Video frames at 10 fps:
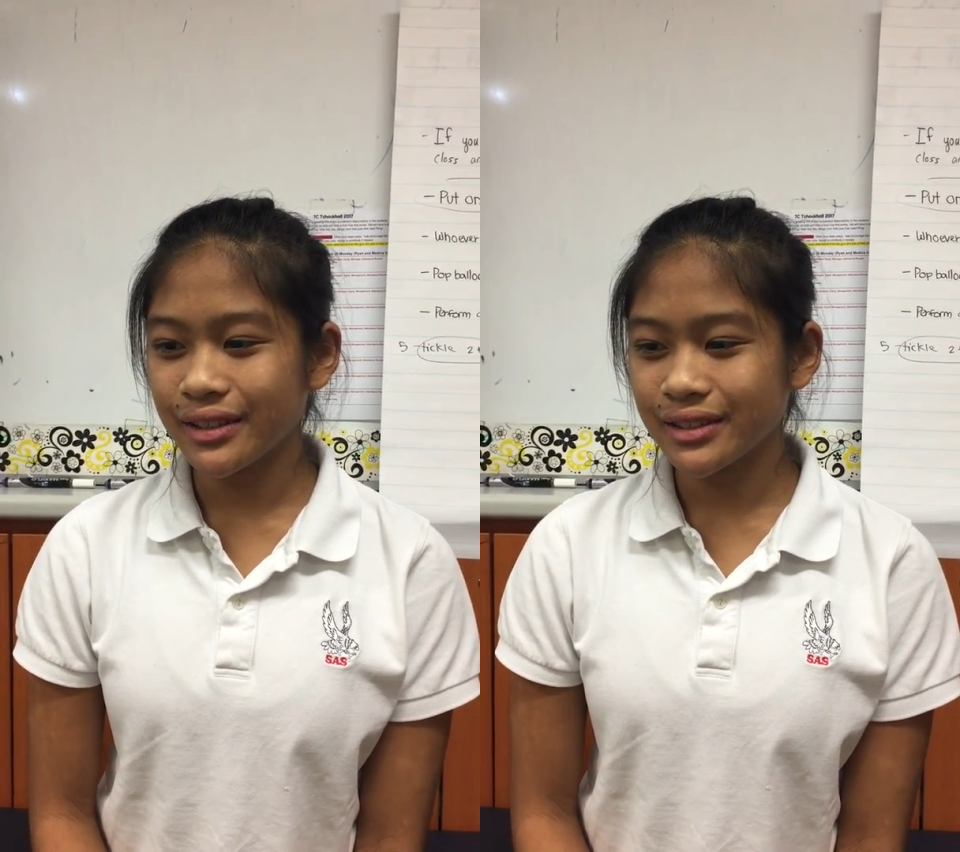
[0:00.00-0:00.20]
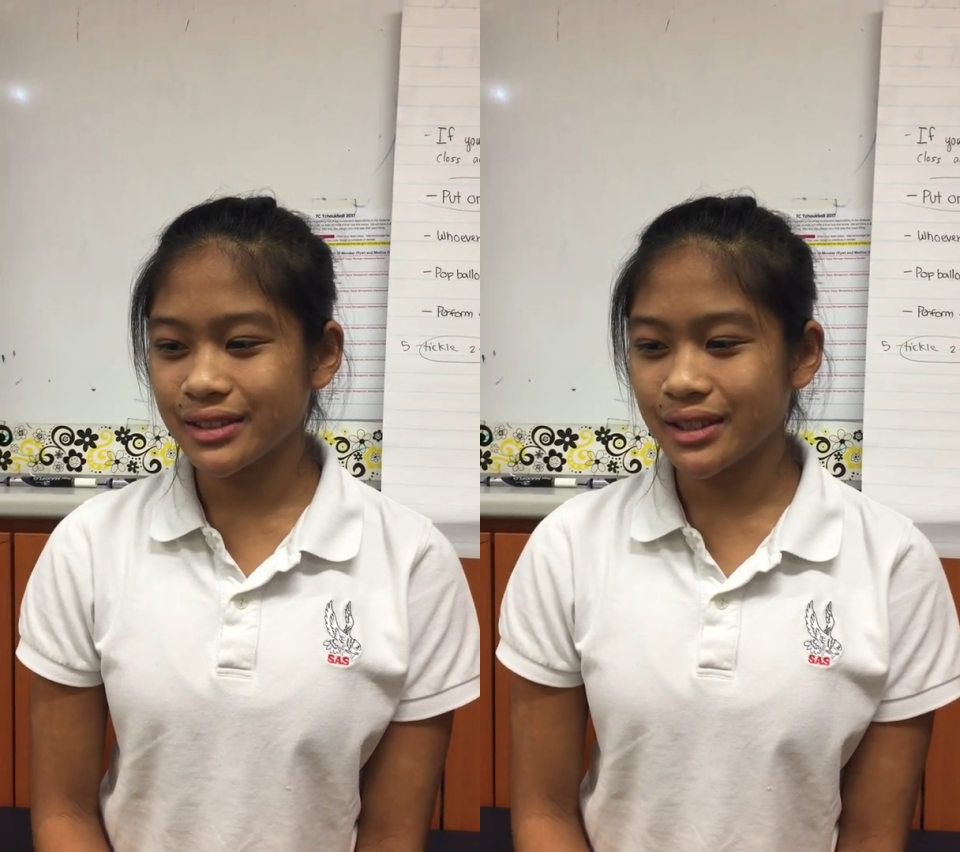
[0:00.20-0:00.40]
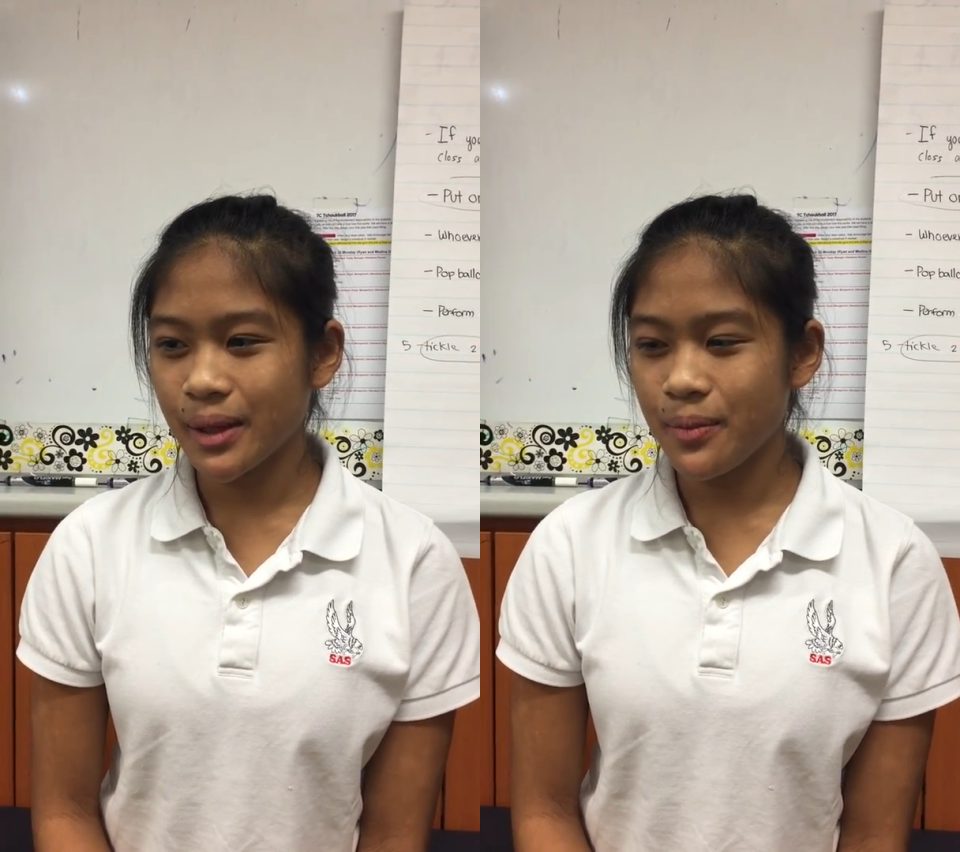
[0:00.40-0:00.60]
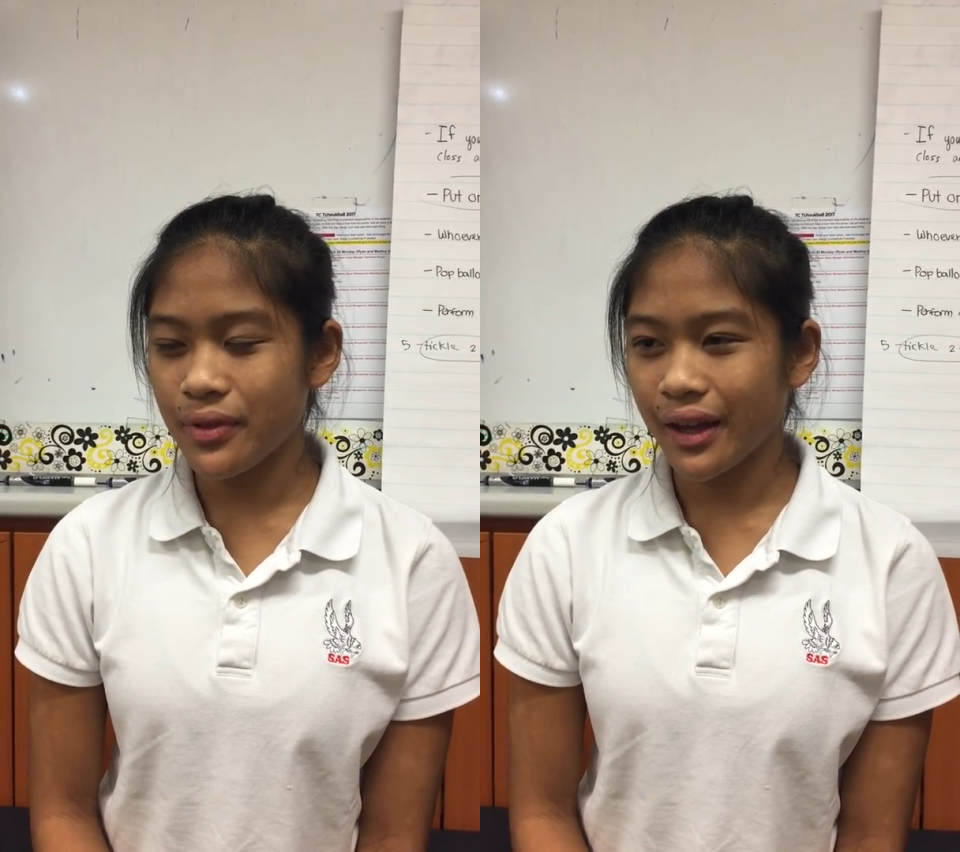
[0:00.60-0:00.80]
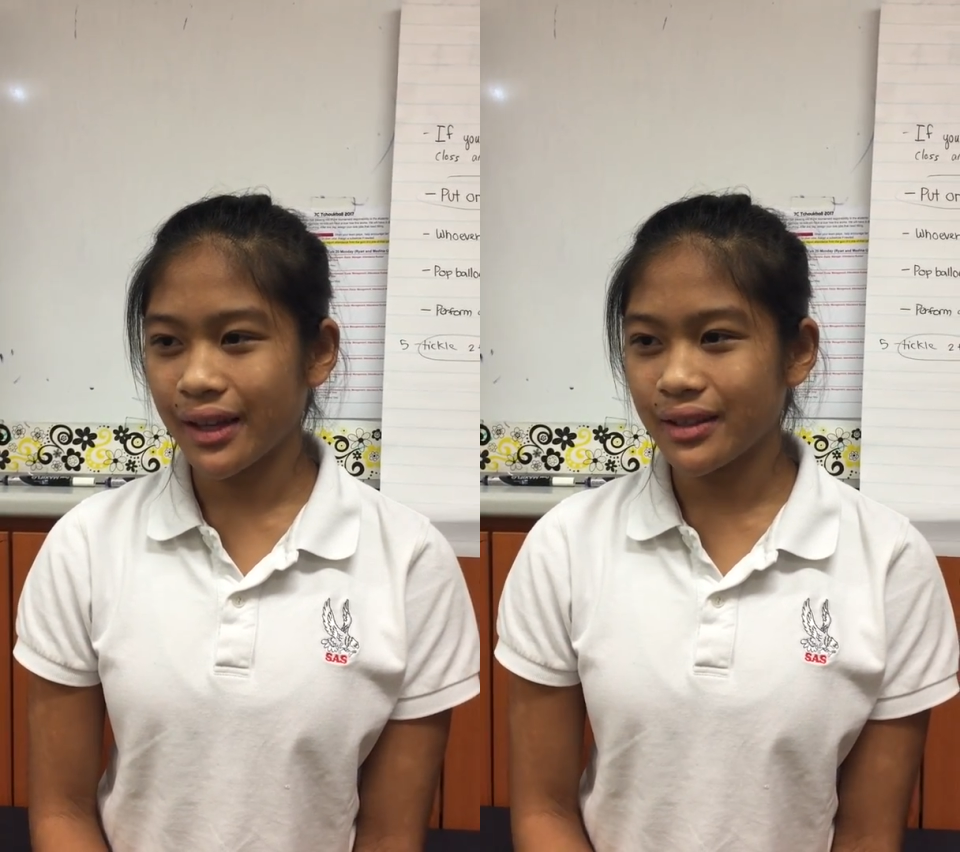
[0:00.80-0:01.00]
looked it up
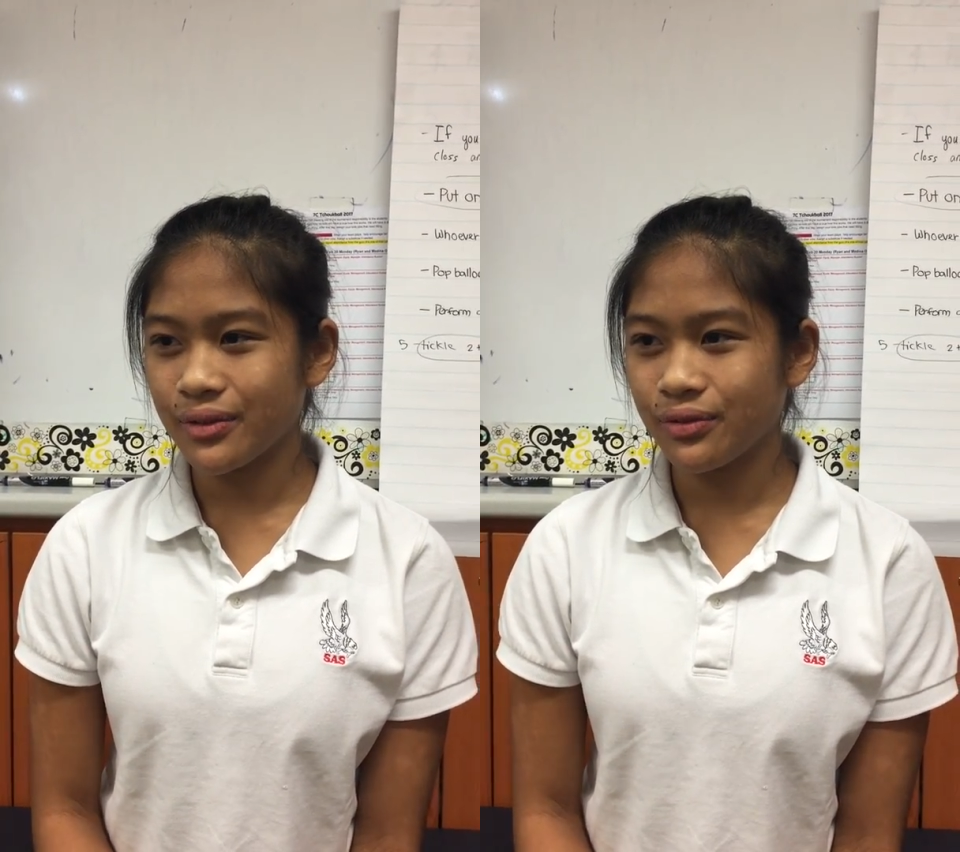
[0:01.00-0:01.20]
that